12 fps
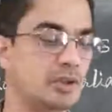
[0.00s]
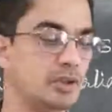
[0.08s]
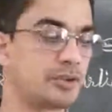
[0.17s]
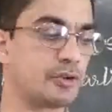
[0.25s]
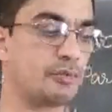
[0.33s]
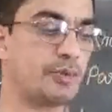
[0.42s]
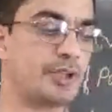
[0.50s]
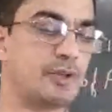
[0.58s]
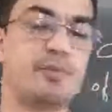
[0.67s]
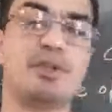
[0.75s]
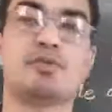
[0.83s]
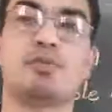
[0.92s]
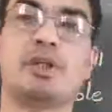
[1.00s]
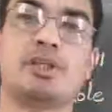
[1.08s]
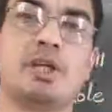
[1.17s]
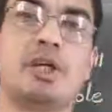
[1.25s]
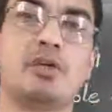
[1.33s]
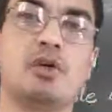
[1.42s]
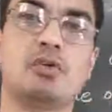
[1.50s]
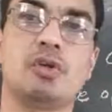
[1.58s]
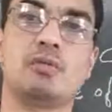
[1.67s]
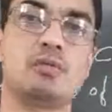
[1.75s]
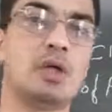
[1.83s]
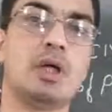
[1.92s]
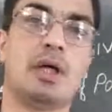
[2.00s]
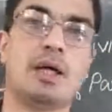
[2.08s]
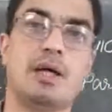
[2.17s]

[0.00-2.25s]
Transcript: So BJP is much ahead of them